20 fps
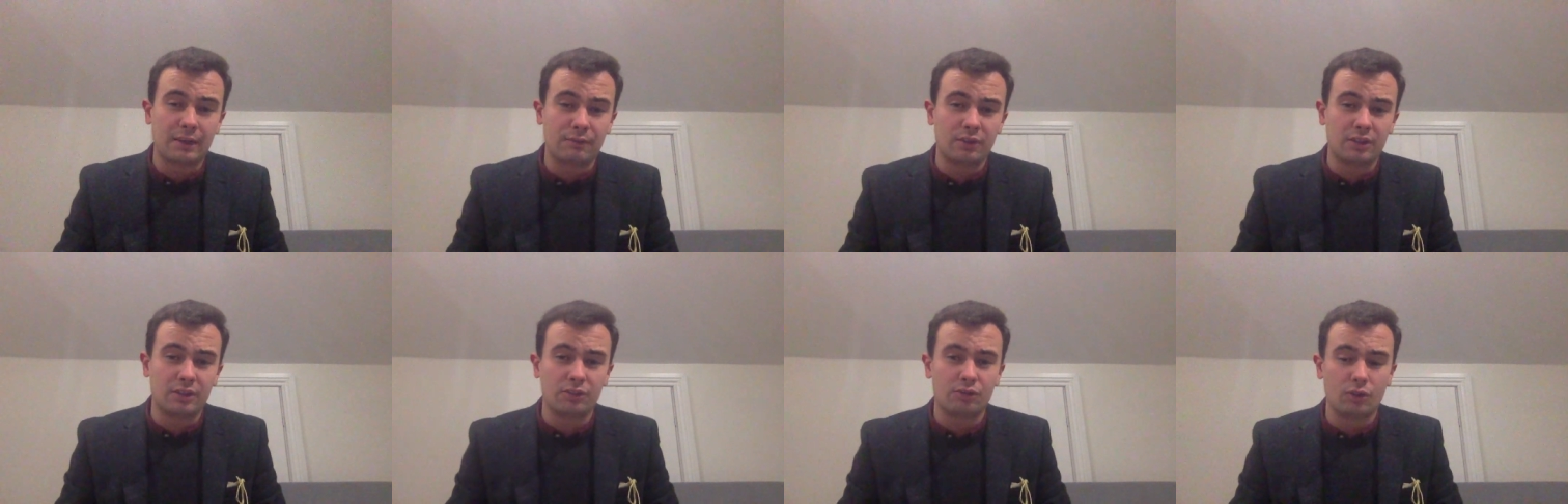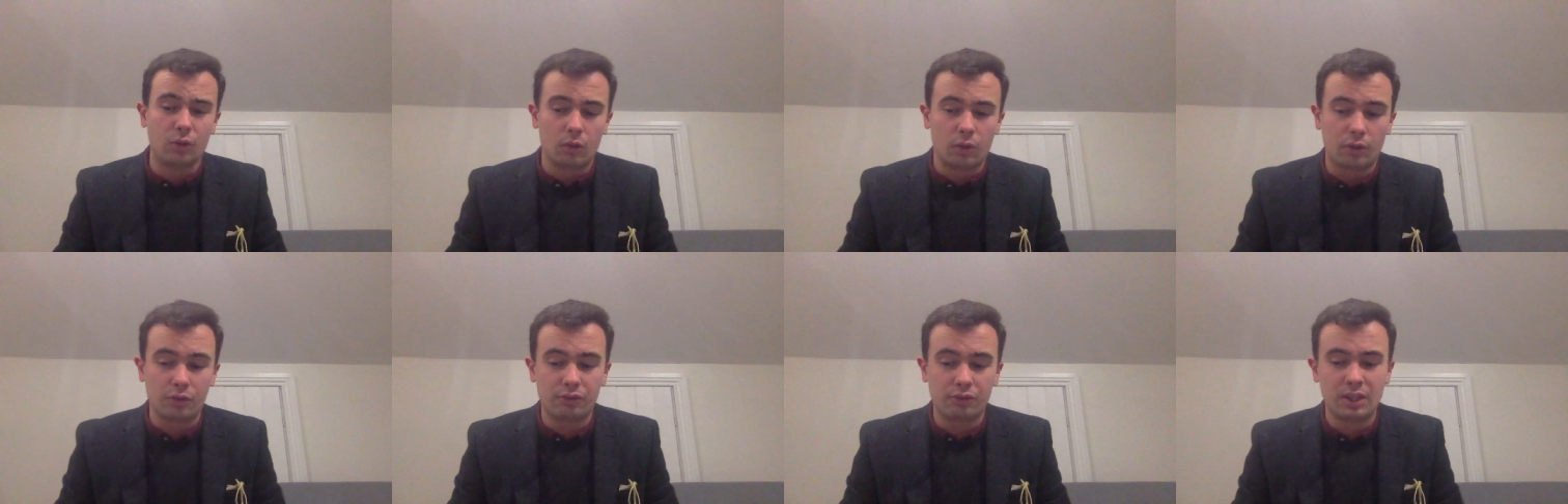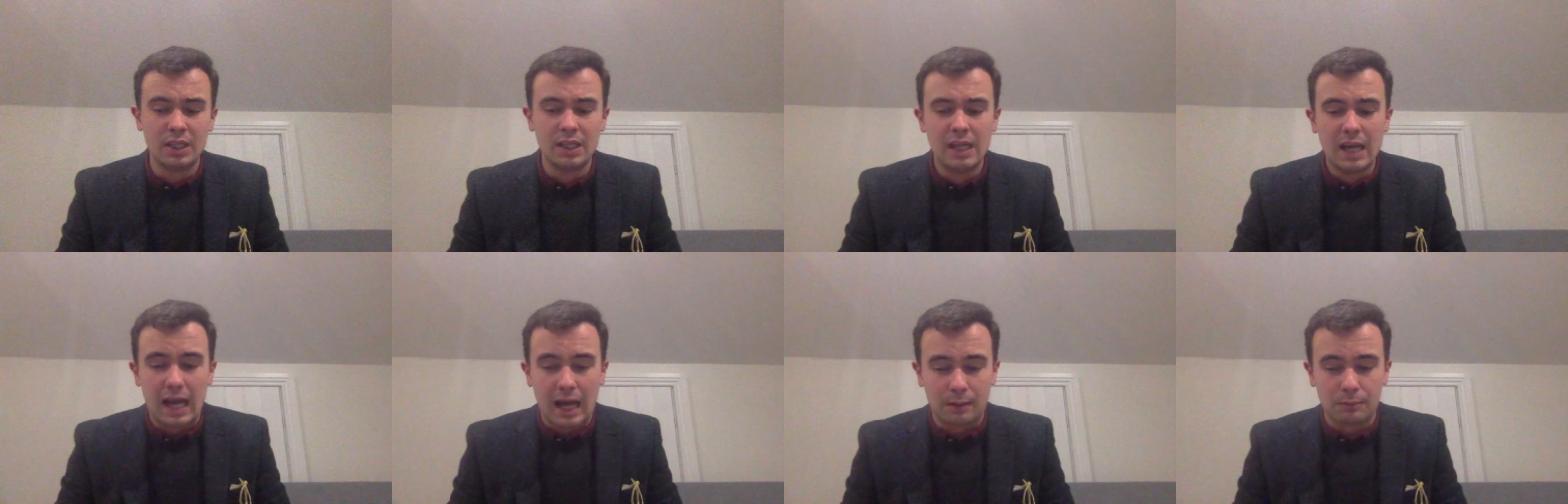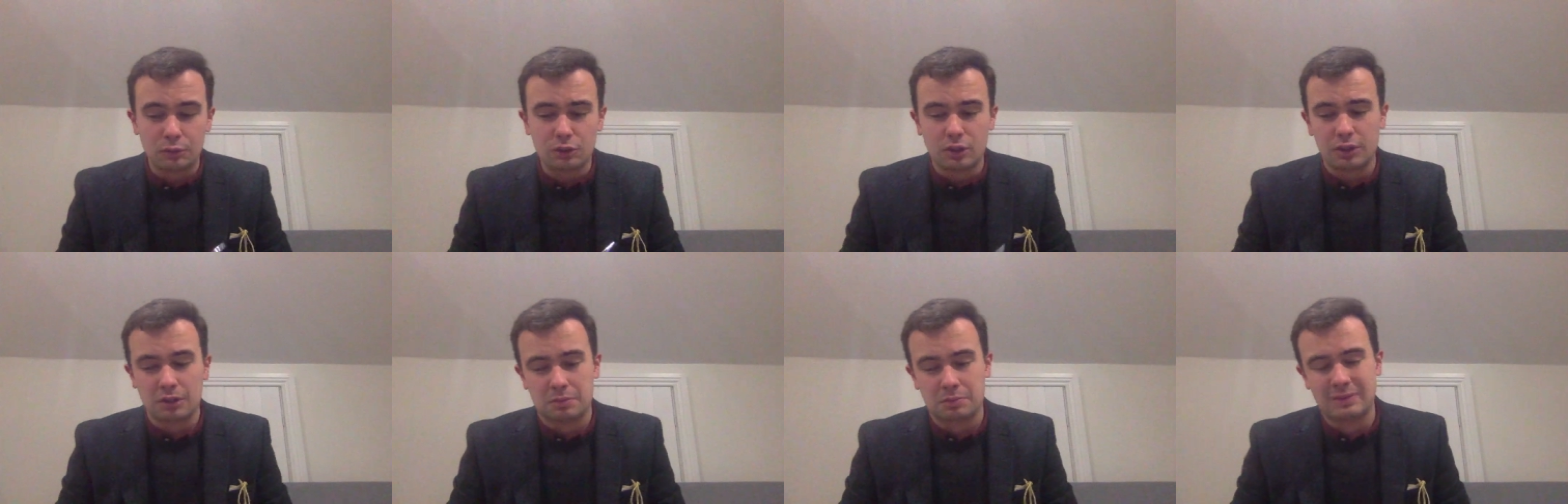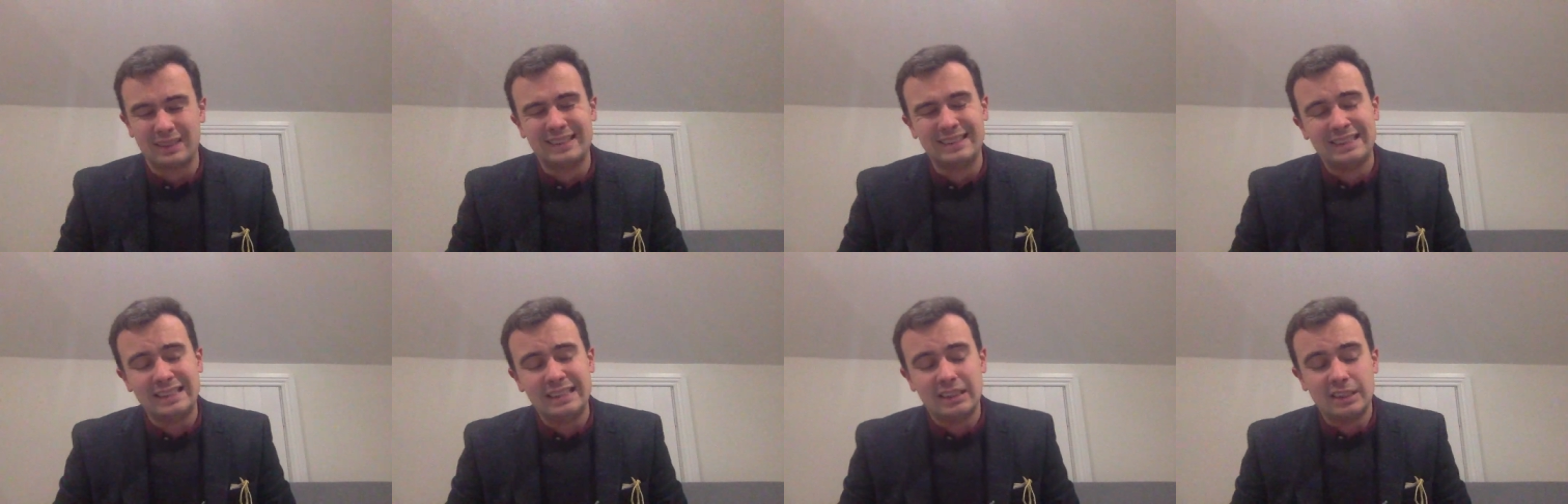for this horse. And I'm going to
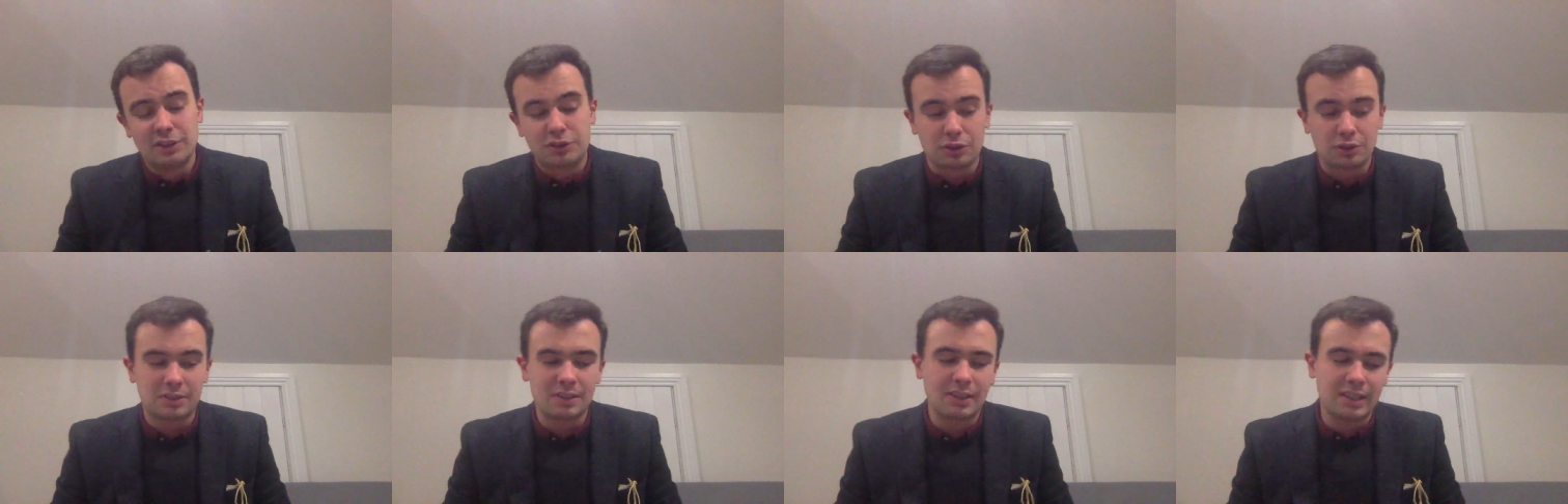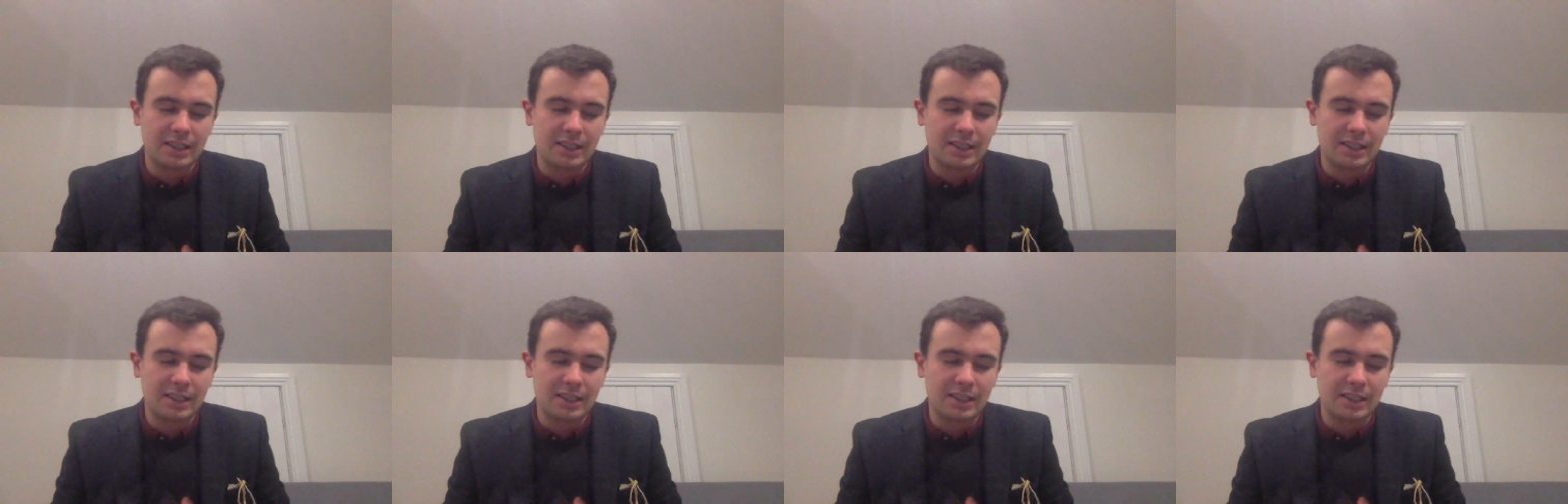just.